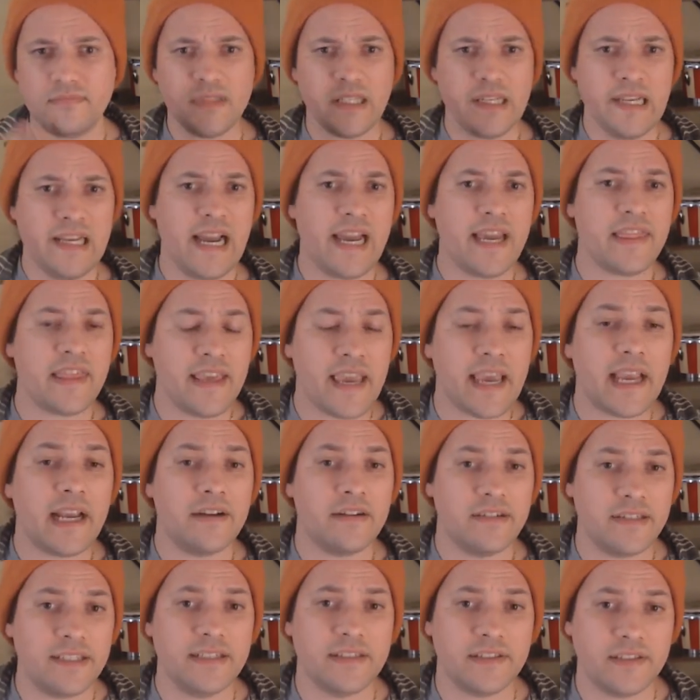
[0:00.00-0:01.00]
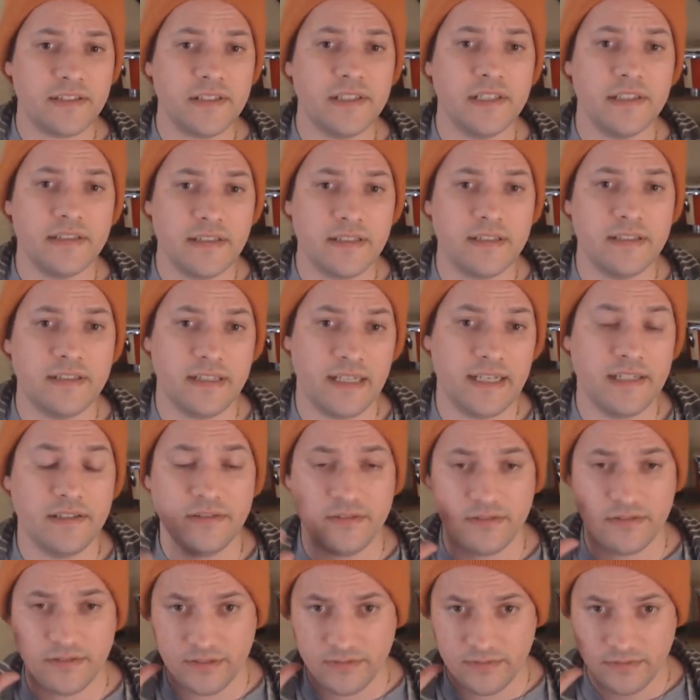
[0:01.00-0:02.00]
I think Aaron is clear in
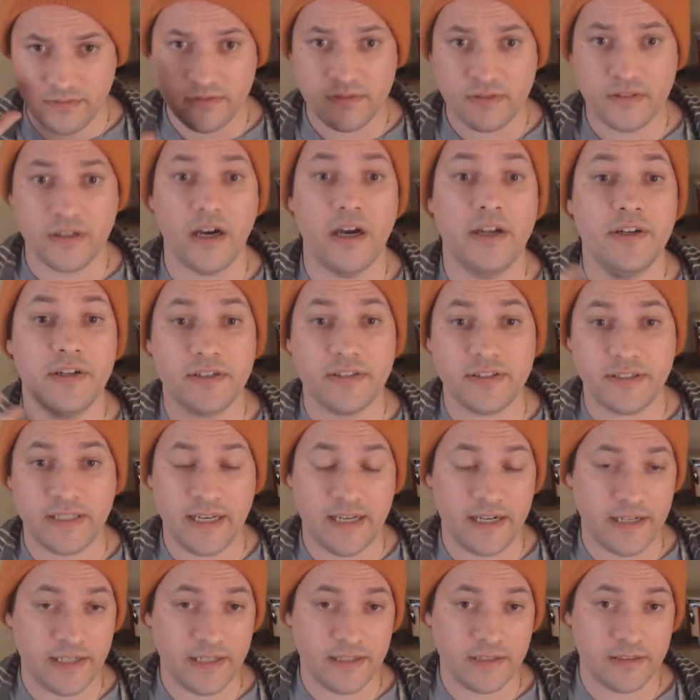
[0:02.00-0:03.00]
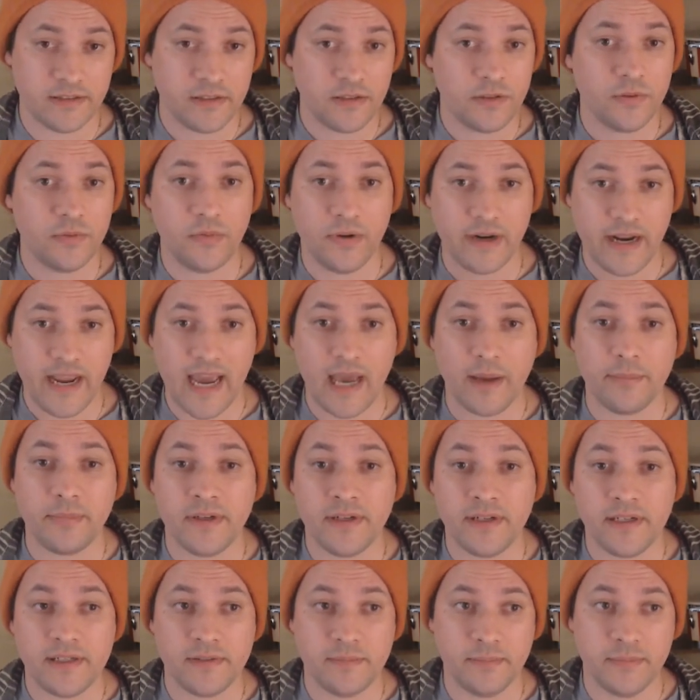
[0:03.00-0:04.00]
understanding what happened
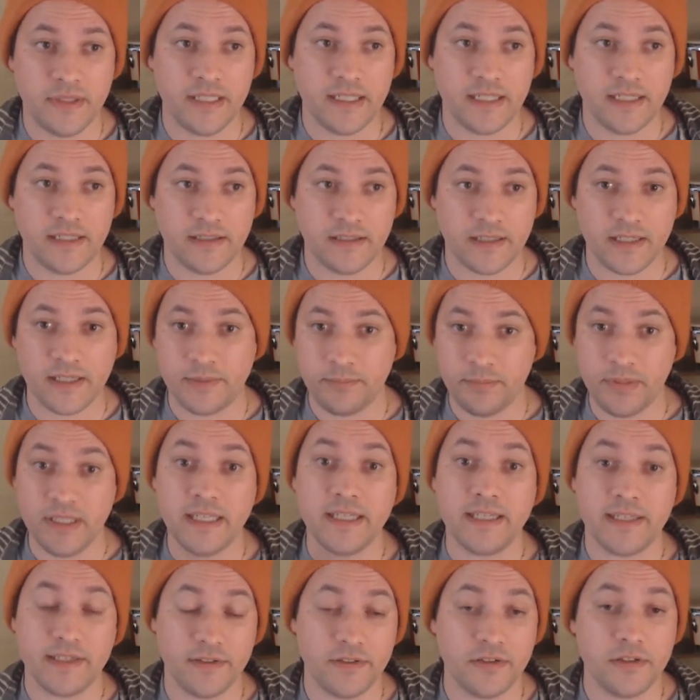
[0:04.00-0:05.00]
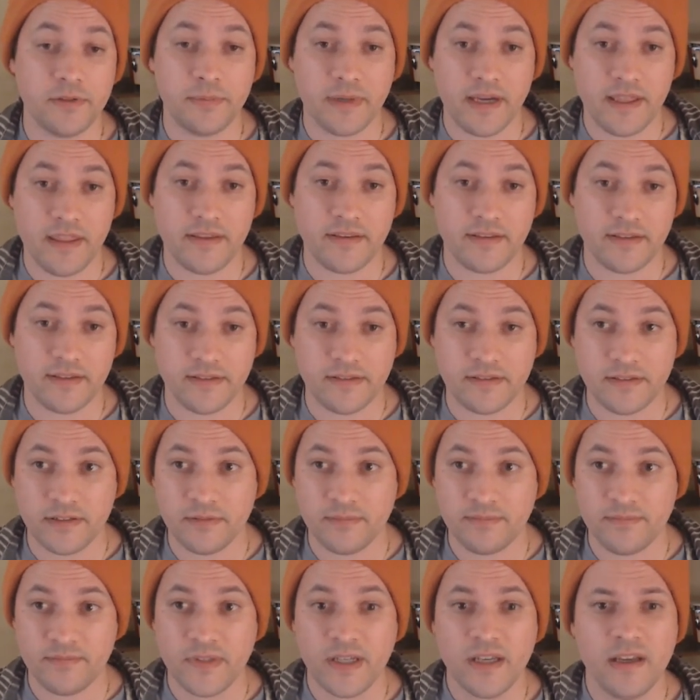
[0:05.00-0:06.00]
as being like being killed by the system.
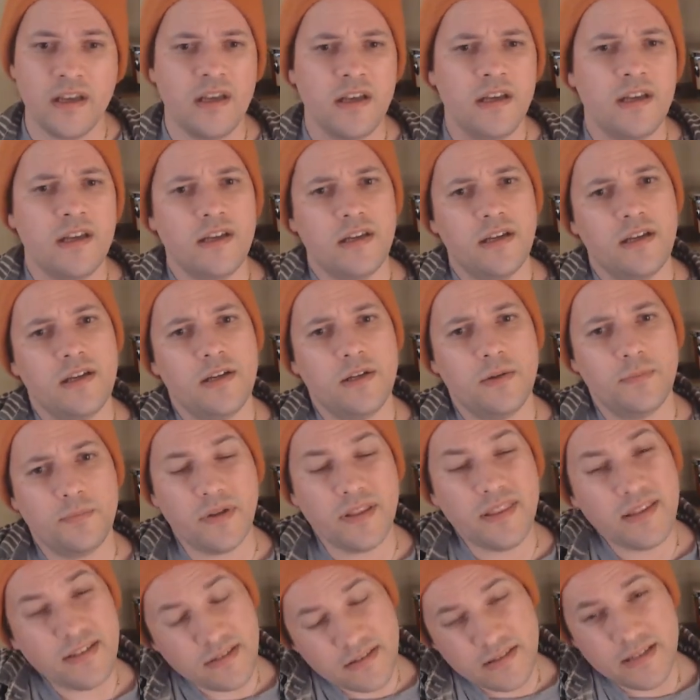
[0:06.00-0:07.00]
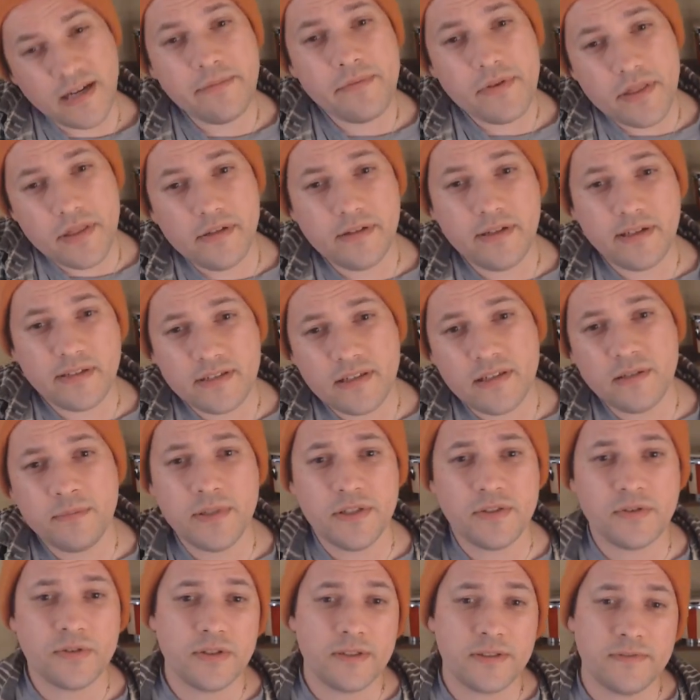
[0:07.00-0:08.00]
But this nevertheless can be
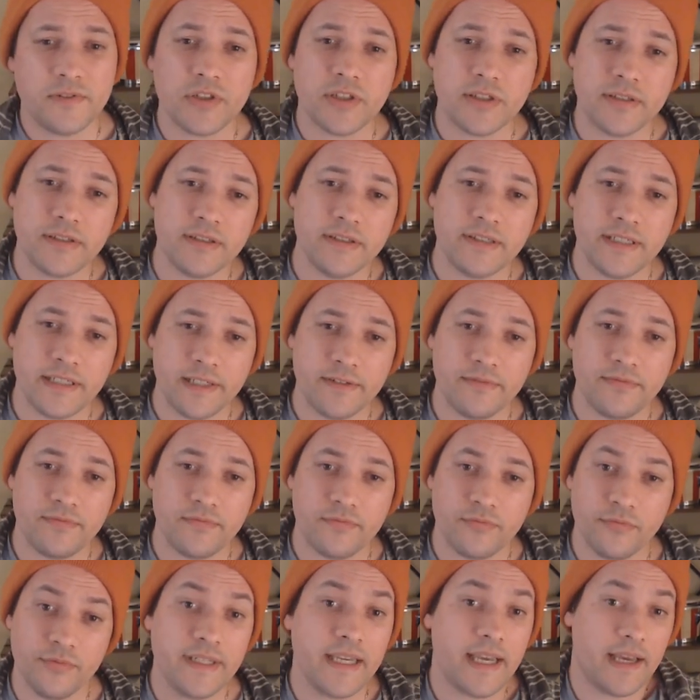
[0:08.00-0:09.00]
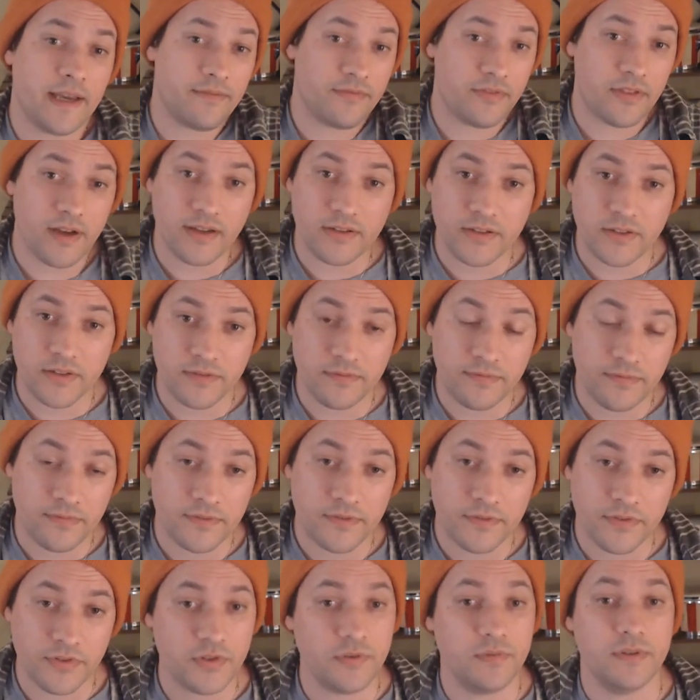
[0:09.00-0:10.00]
sort of triggering if we have thoughts of
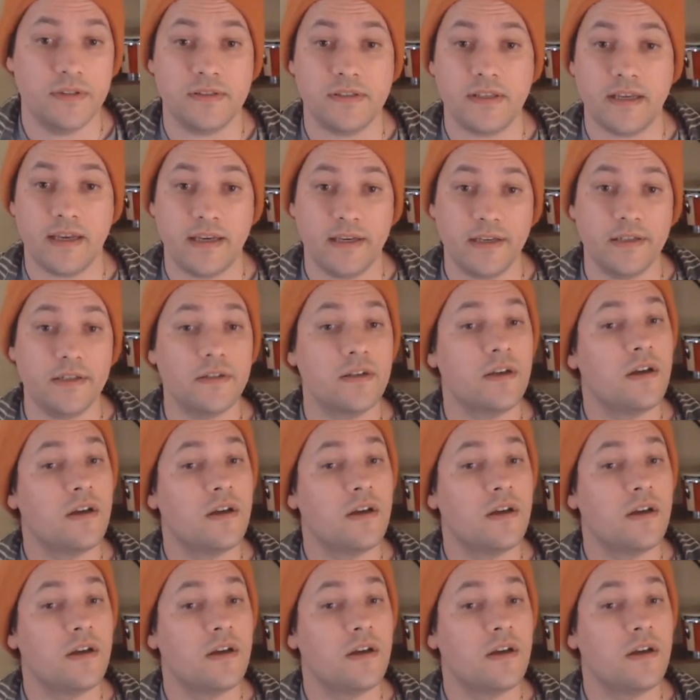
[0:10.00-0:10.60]
suicide.